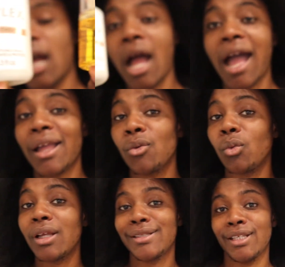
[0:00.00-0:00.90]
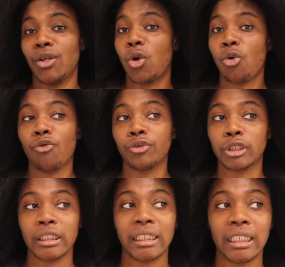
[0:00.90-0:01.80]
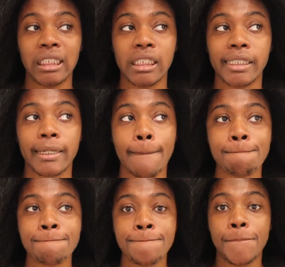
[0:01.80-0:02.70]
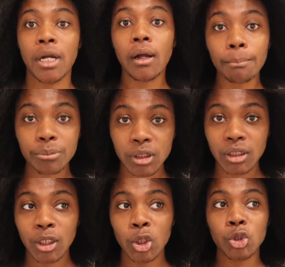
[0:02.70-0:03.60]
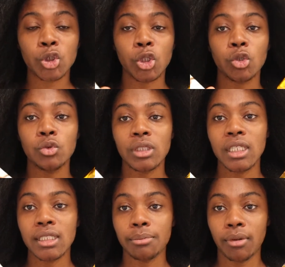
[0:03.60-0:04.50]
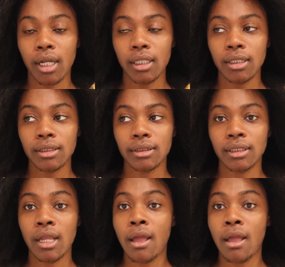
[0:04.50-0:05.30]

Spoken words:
I wasn't overly pumped to use these products,